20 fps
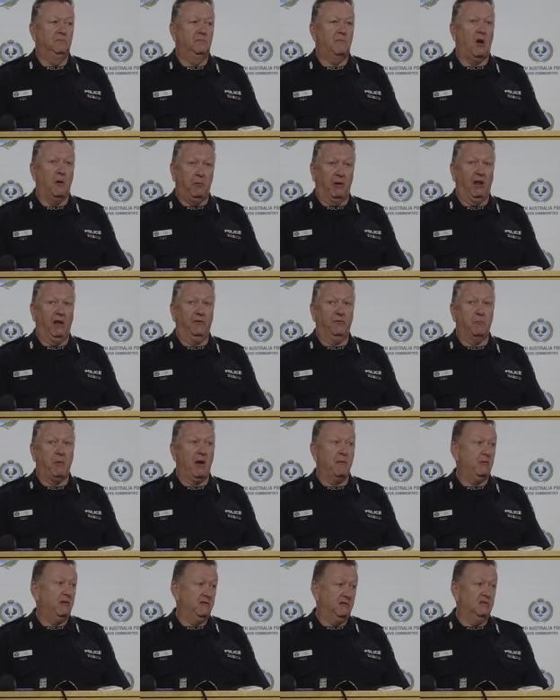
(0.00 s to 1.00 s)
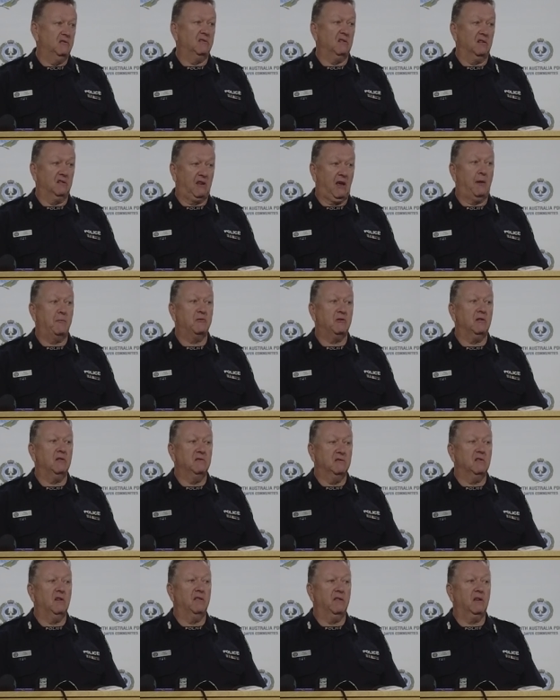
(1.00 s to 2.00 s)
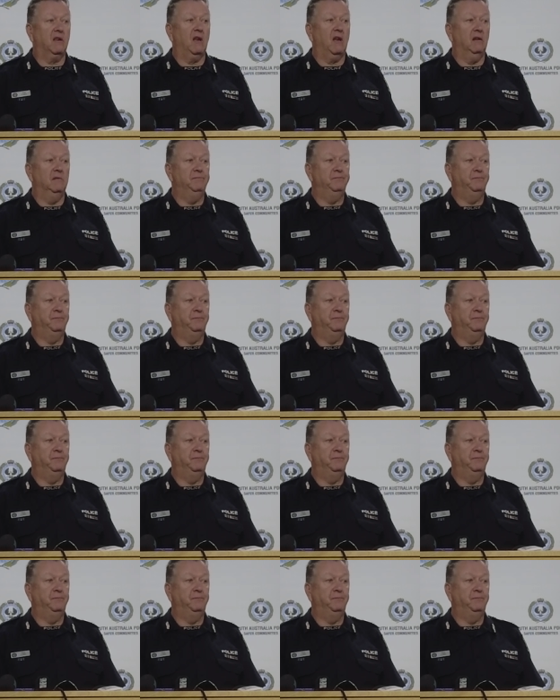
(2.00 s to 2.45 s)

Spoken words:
I believe baby's inside capsule inside the car.